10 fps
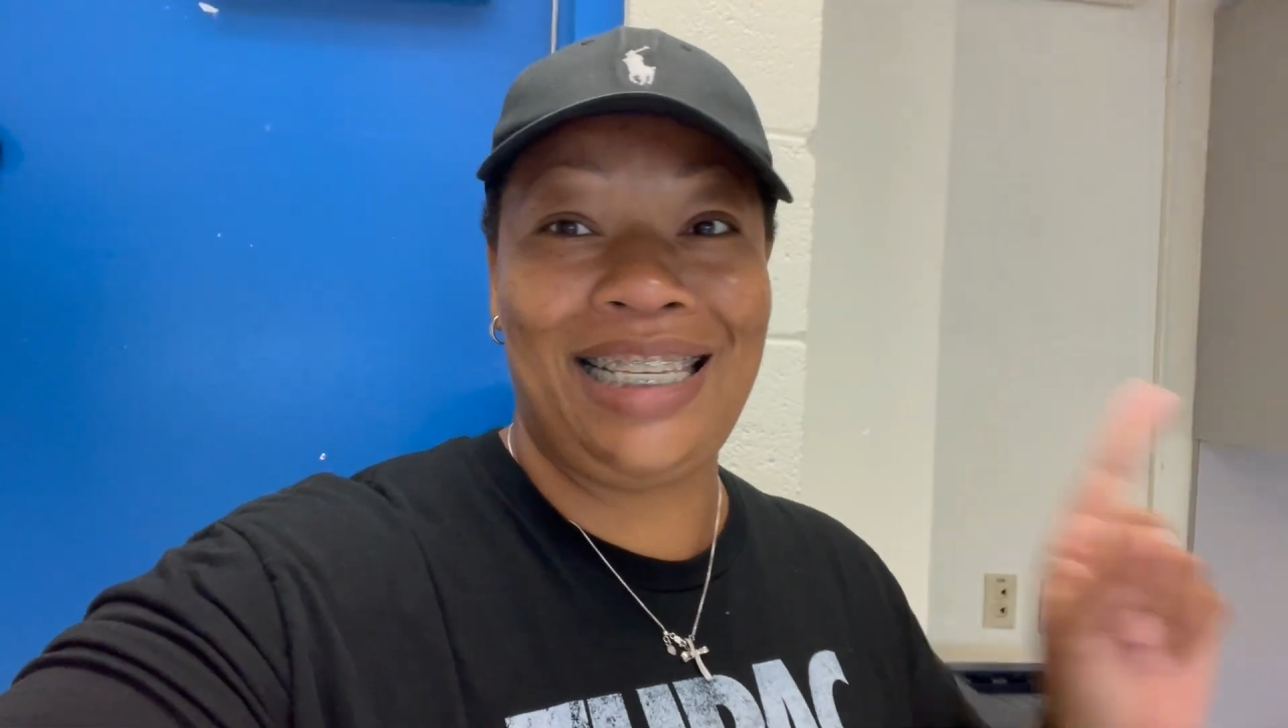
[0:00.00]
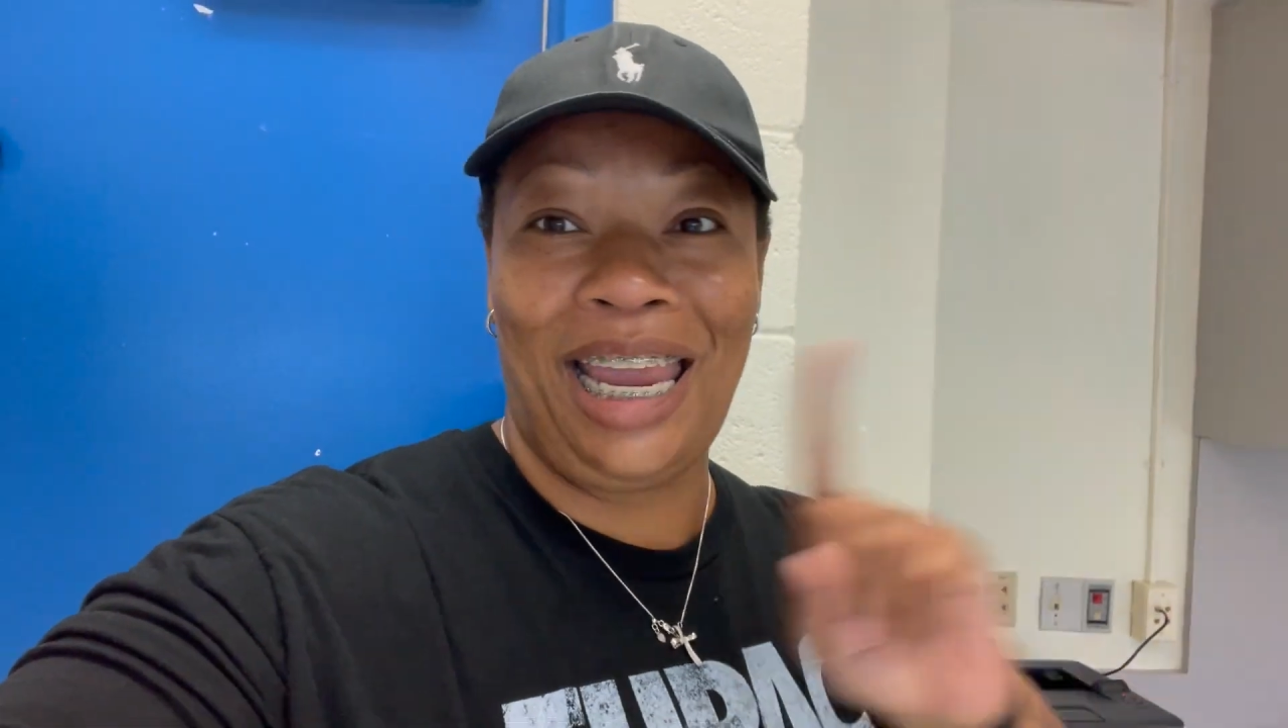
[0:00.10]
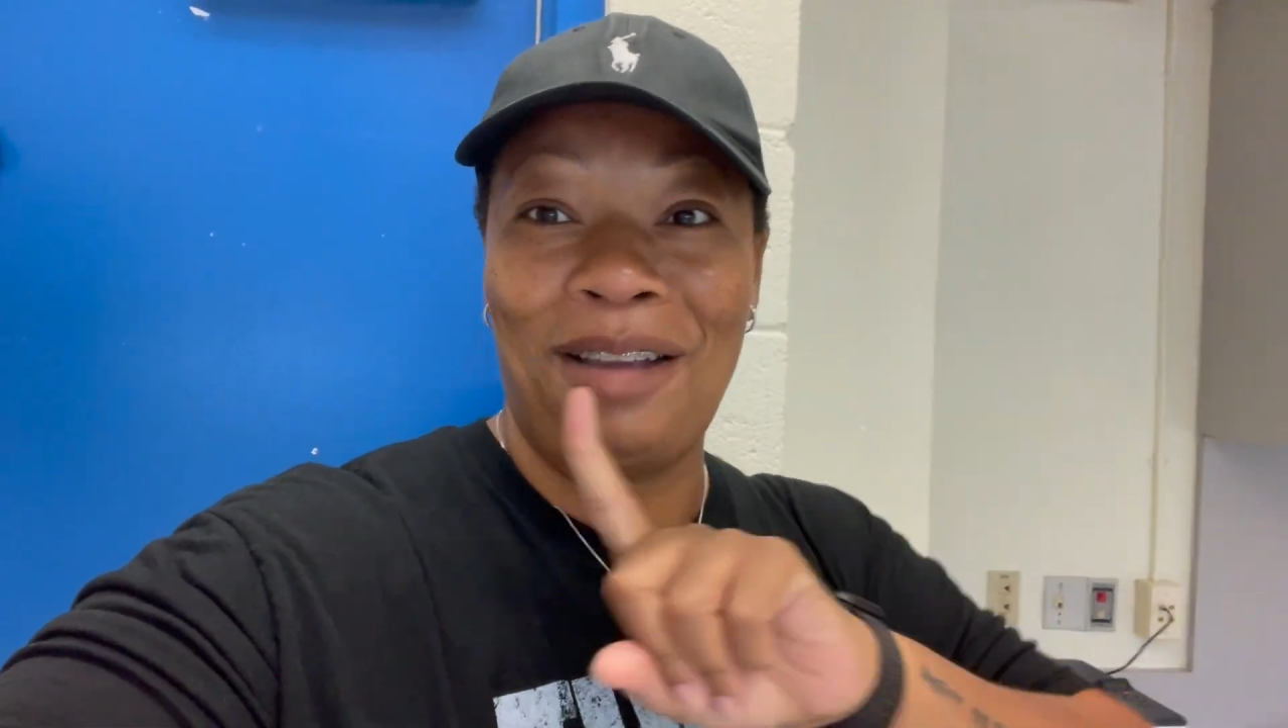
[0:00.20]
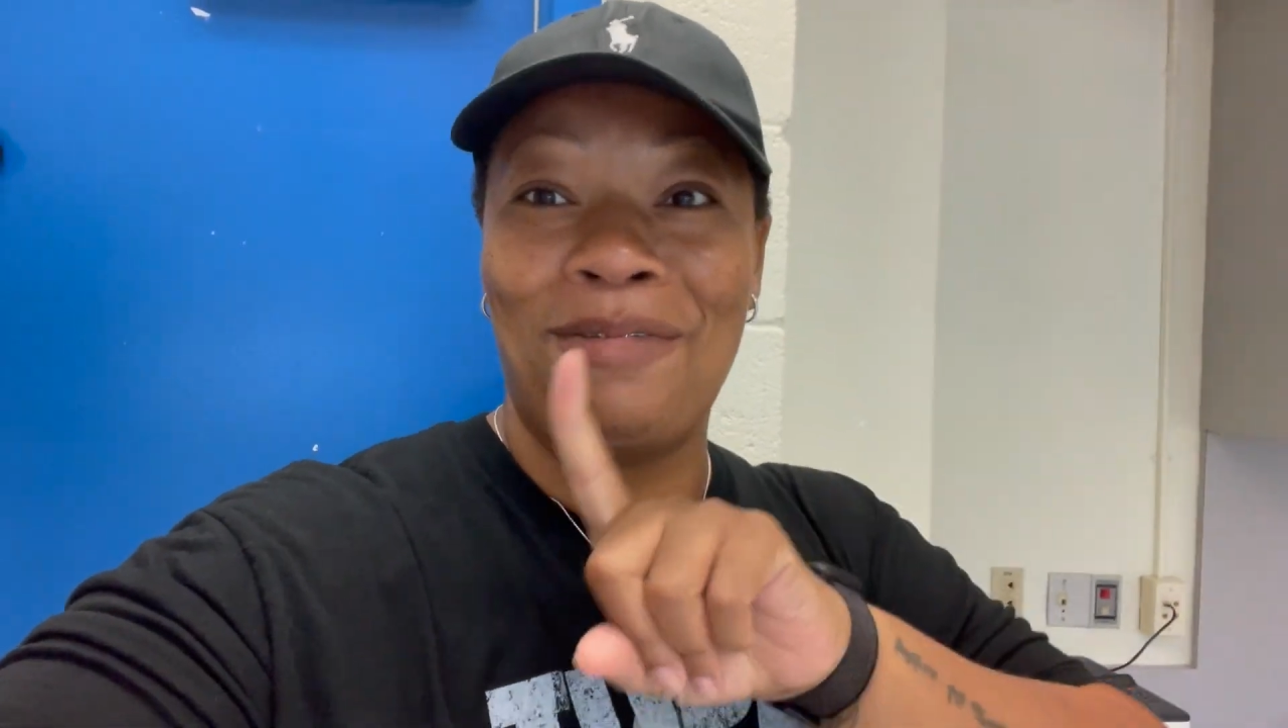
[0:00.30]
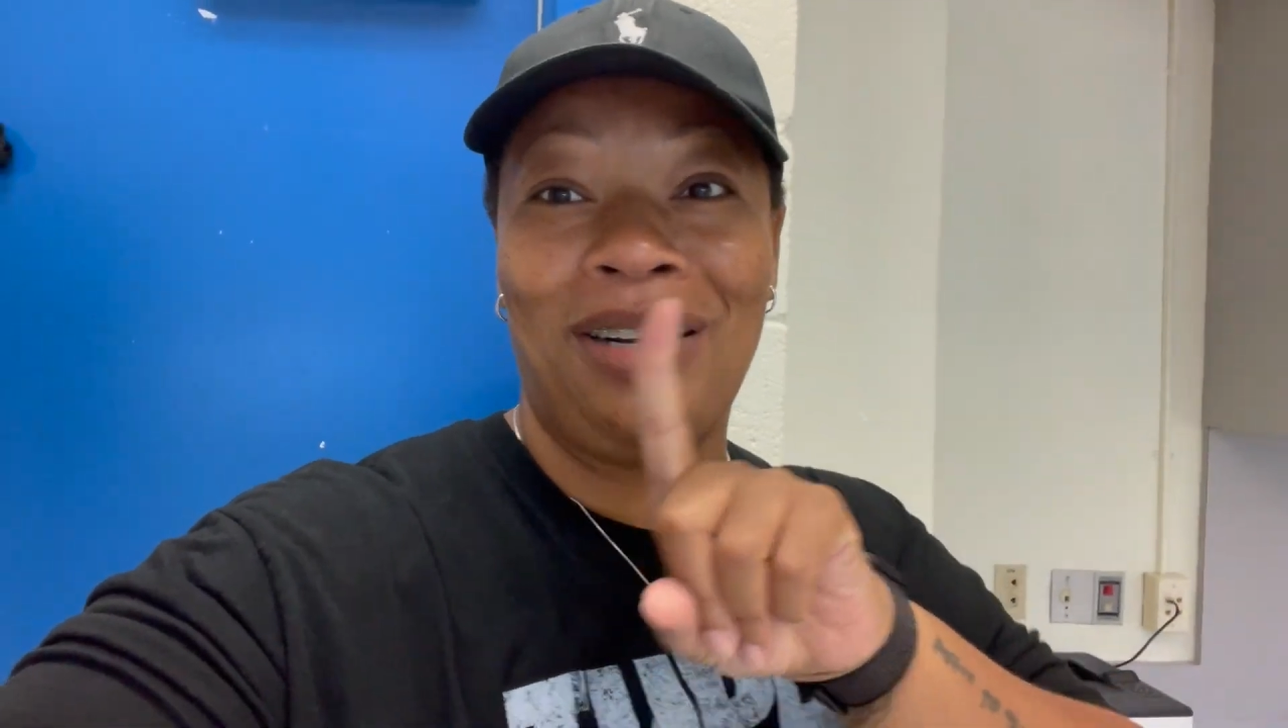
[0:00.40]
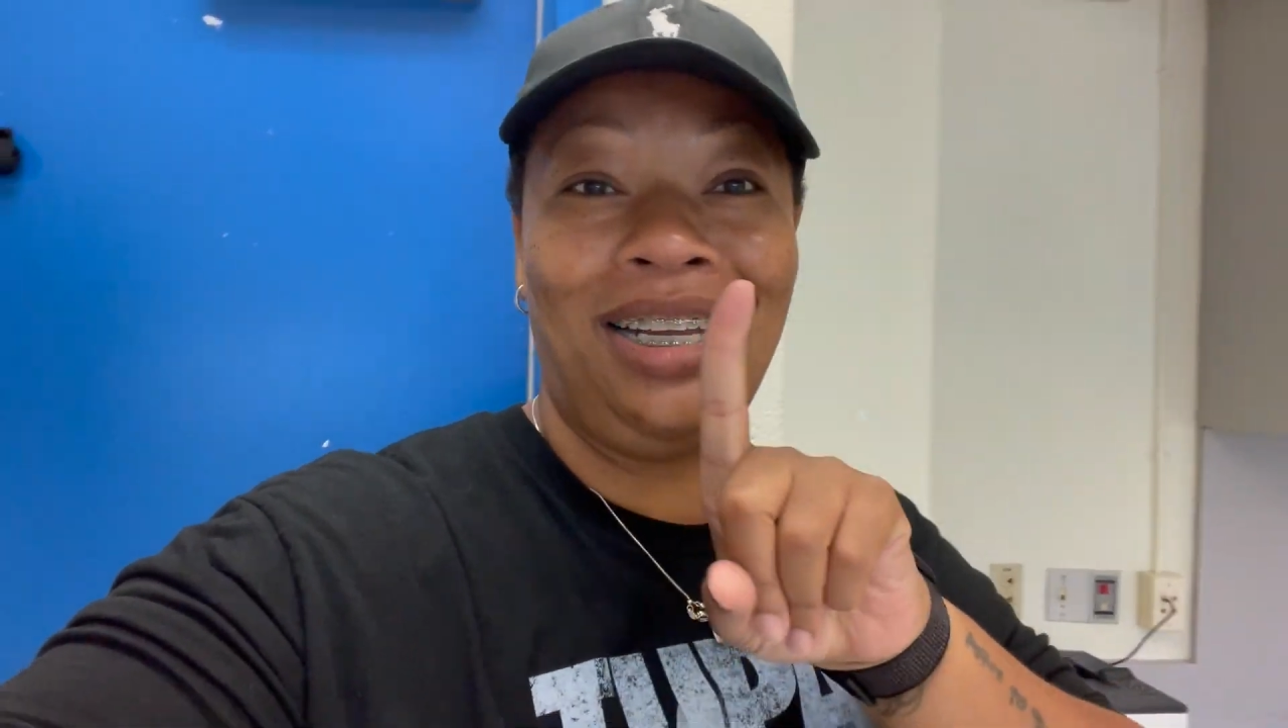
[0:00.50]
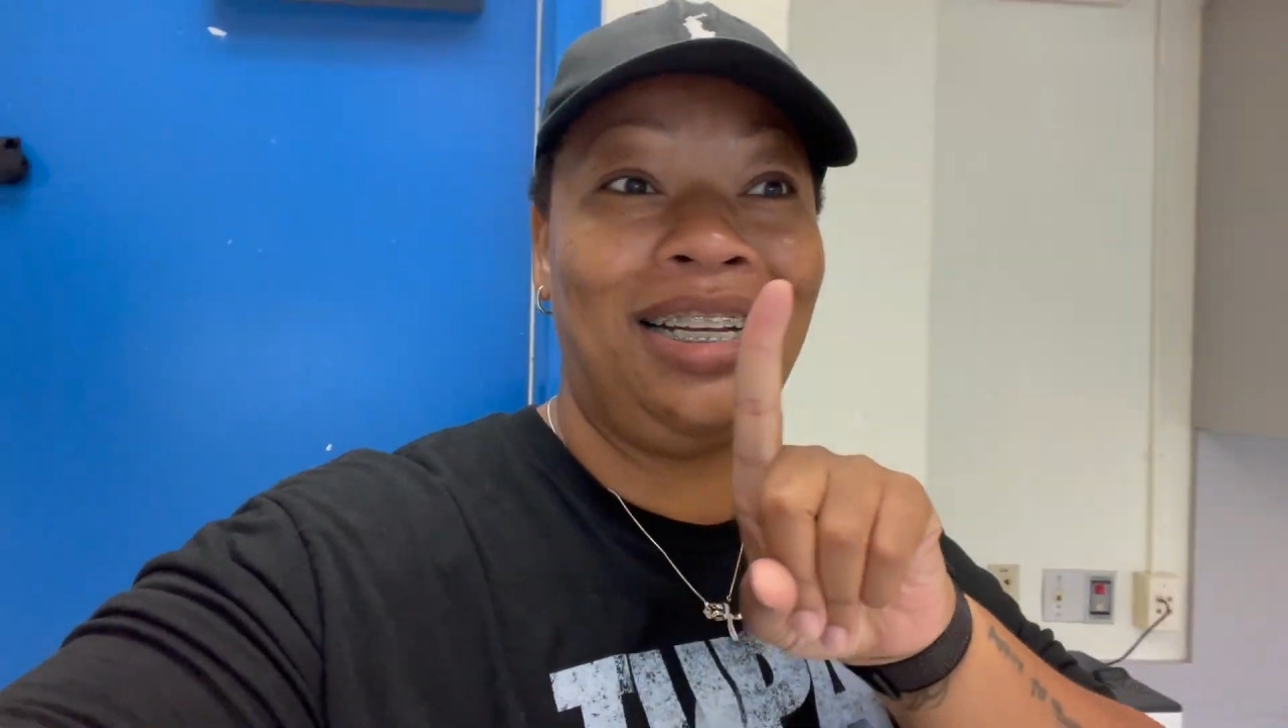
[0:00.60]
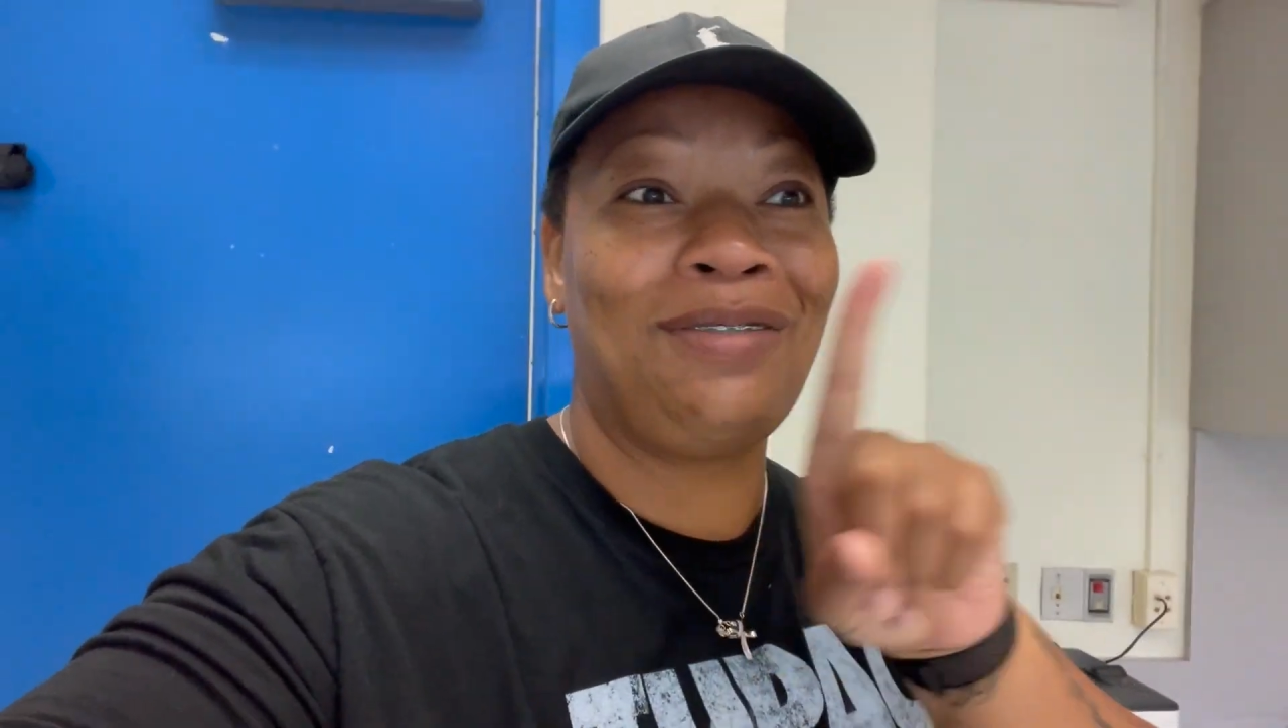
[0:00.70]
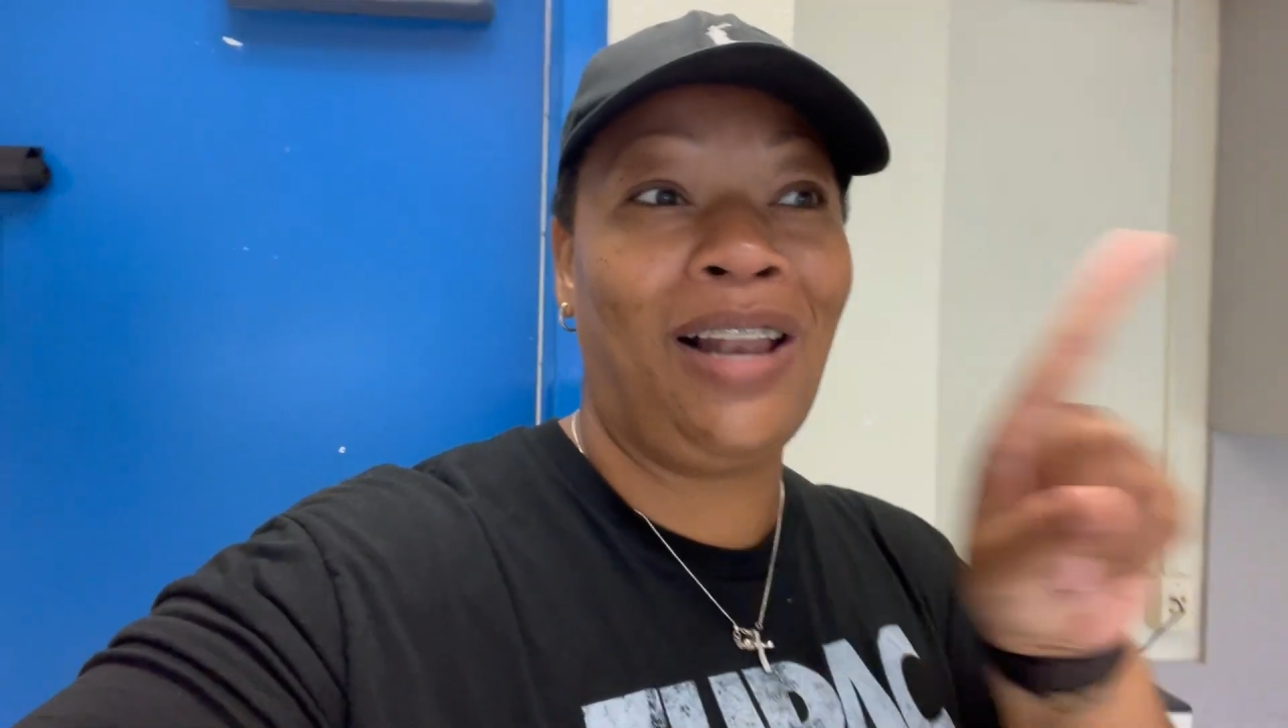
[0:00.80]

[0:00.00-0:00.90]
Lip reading: day one of